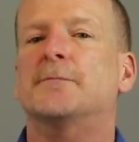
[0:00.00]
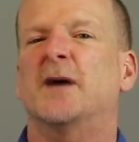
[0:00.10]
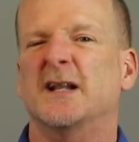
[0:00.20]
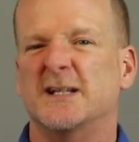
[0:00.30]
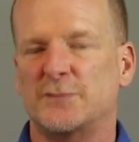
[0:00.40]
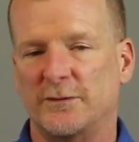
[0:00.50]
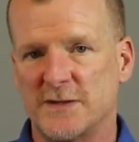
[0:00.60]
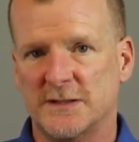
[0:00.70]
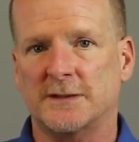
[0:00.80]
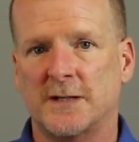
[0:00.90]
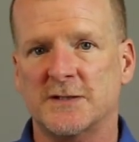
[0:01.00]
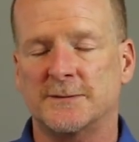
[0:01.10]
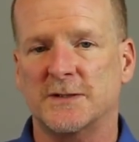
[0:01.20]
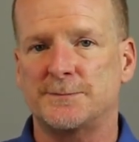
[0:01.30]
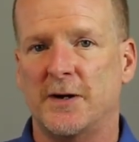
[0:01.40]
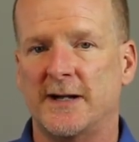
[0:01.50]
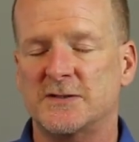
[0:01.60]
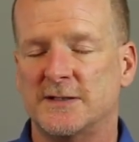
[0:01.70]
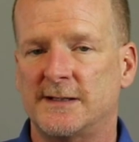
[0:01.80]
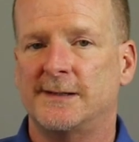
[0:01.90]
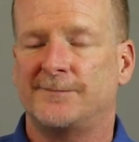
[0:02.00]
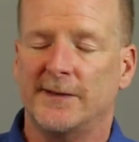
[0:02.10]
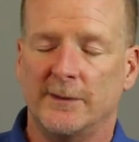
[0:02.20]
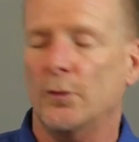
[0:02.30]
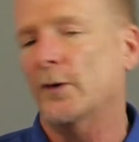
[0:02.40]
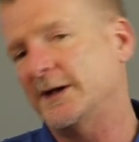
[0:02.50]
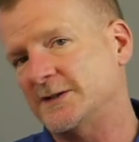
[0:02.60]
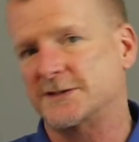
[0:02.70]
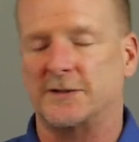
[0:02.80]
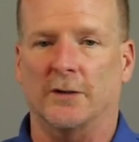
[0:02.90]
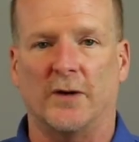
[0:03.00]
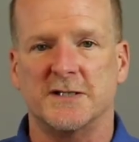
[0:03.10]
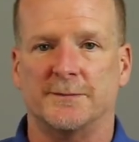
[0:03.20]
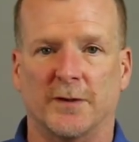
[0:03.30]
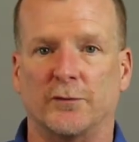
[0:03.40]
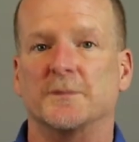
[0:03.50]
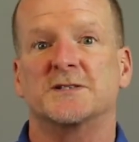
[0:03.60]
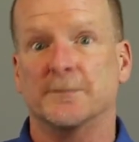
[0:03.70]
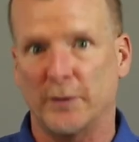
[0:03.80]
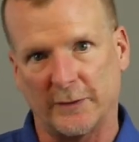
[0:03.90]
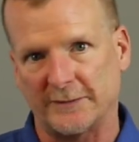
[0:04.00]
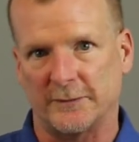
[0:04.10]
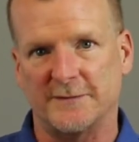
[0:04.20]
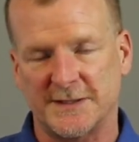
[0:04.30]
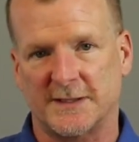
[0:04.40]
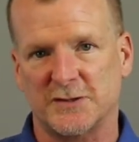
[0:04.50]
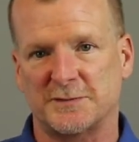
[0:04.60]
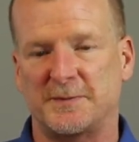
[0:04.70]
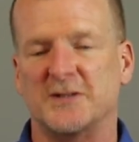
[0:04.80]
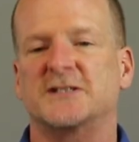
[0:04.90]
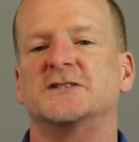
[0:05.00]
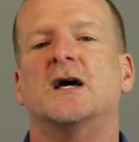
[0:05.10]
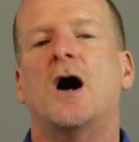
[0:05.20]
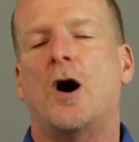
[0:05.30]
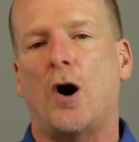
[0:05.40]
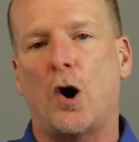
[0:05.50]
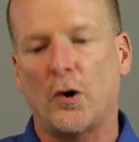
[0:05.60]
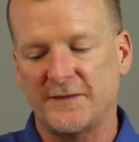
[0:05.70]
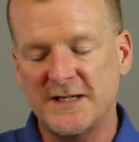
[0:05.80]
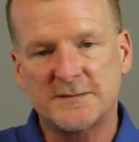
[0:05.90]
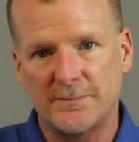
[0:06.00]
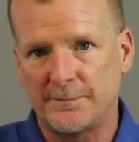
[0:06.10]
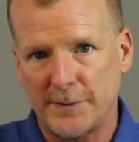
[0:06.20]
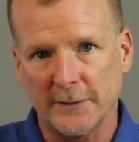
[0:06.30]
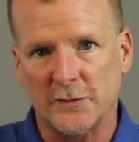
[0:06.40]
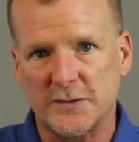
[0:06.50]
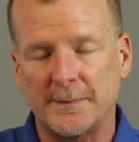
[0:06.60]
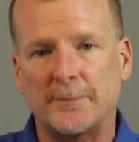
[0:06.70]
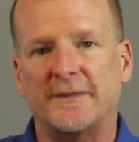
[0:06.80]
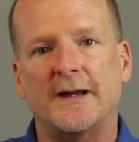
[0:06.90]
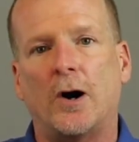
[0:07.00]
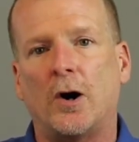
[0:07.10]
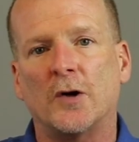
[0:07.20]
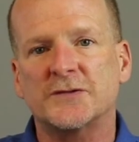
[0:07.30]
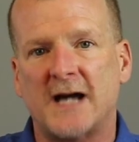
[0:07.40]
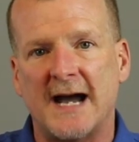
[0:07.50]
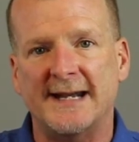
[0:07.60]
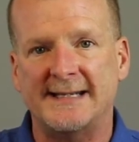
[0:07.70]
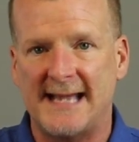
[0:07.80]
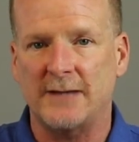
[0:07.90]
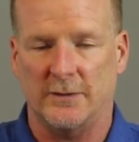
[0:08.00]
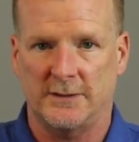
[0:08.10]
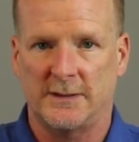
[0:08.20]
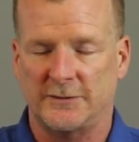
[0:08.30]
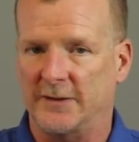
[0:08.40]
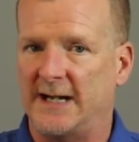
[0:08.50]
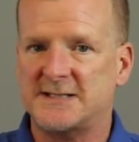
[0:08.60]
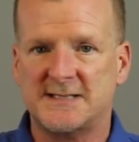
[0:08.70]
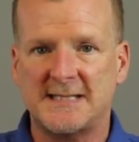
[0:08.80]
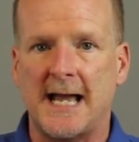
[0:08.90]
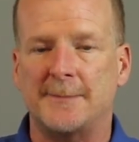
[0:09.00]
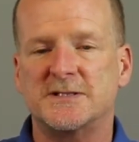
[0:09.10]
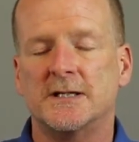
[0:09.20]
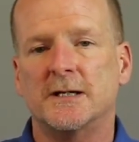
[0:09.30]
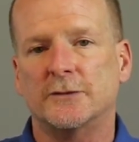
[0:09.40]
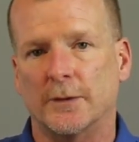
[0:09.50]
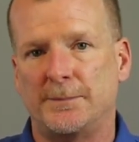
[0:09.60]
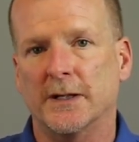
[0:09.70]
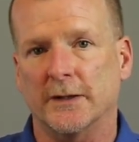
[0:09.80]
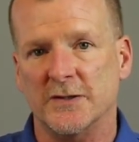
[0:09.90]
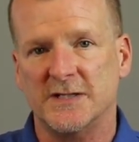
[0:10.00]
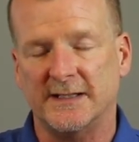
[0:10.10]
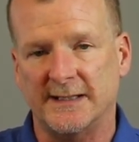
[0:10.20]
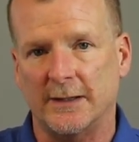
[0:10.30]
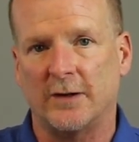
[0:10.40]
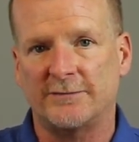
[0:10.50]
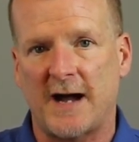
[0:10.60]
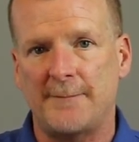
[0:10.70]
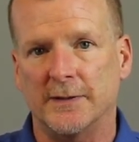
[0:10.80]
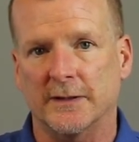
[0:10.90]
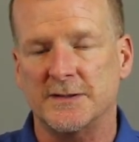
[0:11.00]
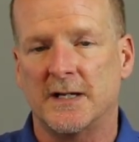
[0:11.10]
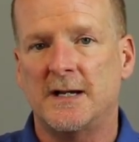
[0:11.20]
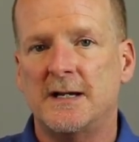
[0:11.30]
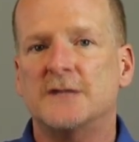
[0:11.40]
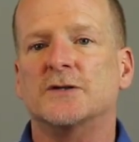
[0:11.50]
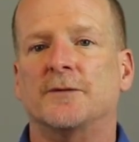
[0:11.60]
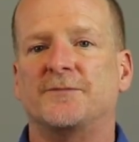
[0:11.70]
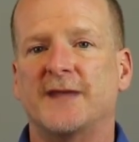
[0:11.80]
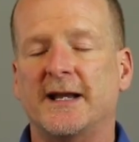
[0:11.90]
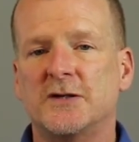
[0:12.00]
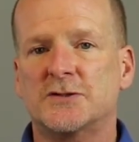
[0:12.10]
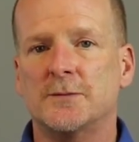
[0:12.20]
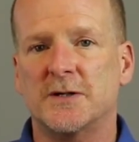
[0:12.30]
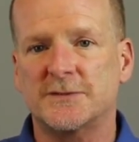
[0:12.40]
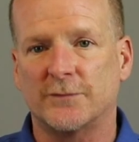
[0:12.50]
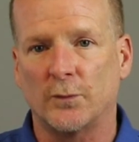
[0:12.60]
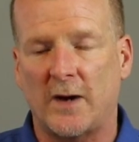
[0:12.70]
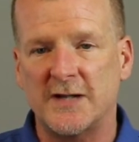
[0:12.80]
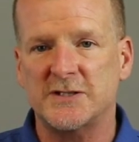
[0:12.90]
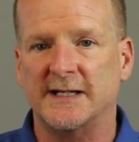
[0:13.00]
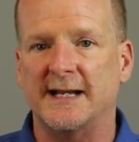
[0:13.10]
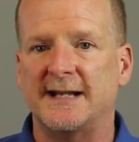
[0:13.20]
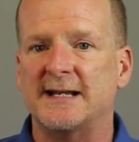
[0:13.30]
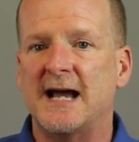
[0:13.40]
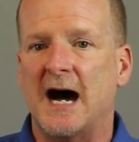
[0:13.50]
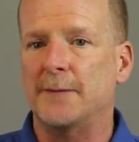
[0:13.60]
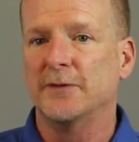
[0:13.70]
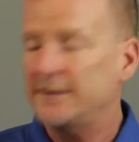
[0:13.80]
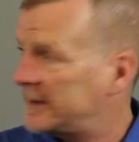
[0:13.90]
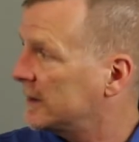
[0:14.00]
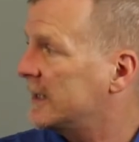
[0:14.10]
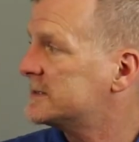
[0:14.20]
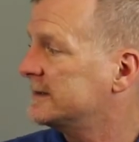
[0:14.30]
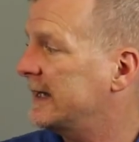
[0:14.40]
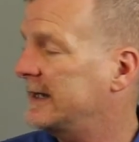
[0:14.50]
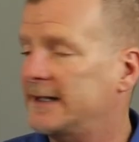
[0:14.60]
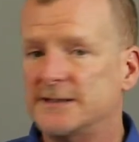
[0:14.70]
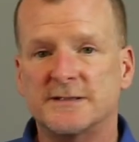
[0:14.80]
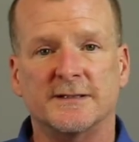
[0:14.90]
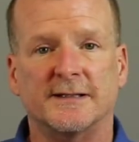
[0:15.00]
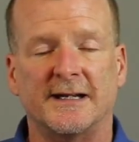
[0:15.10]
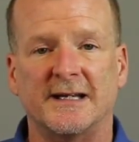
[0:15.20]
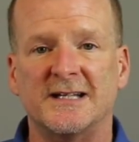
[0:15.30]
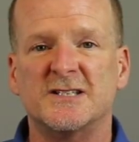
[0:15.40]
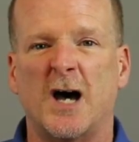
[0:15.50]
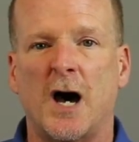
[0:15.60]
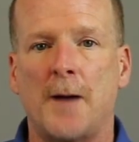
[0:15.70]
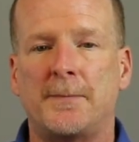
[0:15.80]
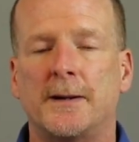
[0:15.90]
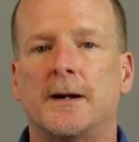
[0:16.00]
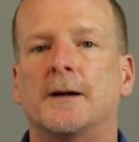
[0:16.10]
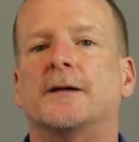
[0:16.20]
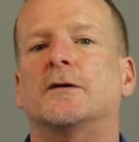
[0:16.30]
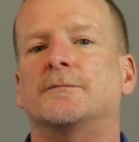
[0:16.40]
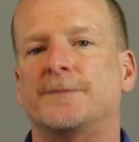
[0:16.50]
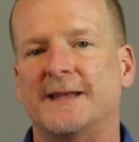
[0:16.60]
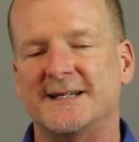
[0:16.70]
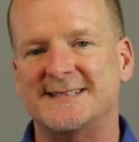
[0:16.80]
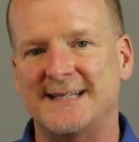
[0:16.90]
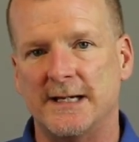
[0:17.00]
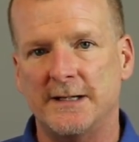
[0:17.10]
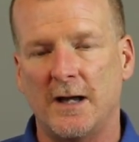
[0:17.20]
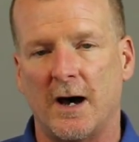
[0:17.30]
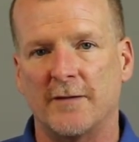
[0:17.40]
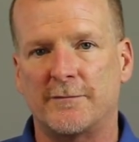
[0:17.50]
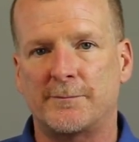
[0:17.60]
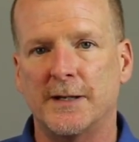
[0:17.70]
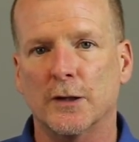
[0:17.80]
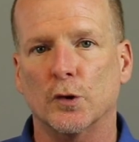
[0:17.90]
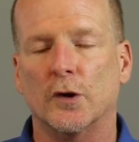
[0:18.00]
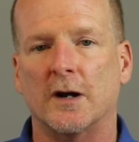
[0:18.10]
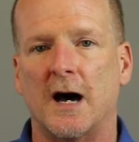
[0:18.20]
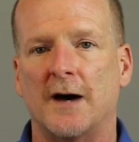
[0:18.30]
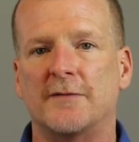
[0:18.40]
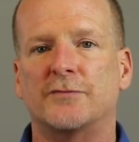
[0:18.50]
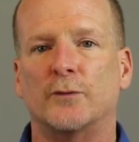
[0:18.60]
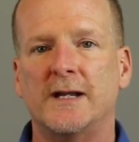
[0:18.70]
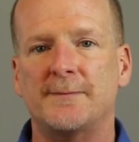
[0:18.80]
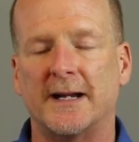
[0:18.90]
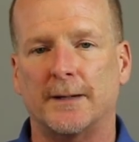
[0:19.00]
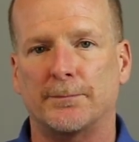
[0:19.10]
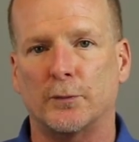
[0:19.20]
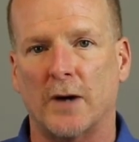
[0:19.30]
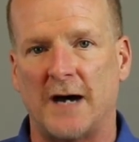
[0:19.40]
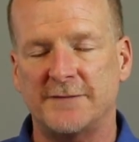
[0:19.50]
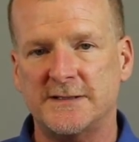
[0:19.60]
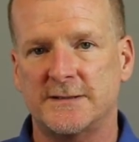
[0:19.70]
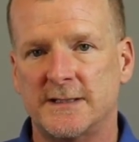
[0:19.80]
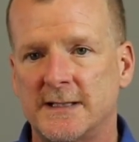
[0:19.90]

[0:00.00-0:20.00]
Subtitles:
But let's revisit the customer experience, or you can just start watching pillar 4. But at some point you've got to revisit the customer experience, because all these pillars, remember, they all tie together. They're not steps, they're pillars. You need all 5 pillars. So thank you so much for watching, and that, I believe that ends up. That is the end of pillar 3, make a profit.